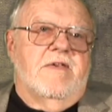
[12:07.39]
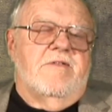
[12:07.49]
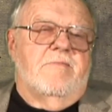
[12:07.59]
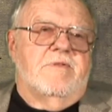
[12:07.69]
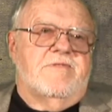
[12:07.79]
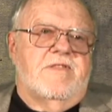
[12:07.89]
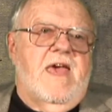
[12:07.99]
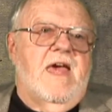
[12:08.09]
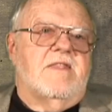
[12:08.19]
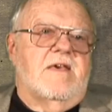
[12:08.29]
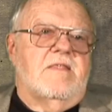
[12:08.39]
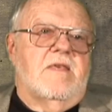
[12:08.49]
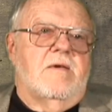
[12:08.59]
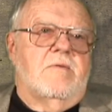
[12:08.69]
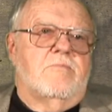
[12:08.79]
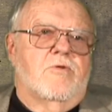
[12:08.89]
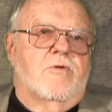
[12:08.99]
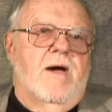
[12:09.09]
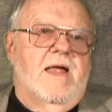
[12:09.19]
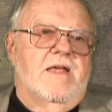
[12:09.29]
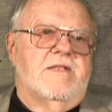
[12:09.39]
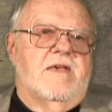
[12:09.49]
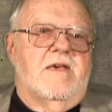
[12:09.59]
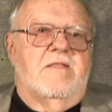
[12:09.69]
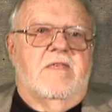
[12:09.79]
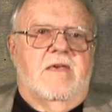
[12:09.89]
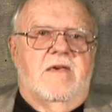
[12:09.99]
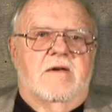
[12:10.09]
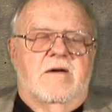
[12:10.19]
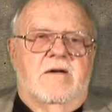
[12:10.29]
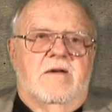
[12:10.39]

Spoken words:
the standing, the morality, the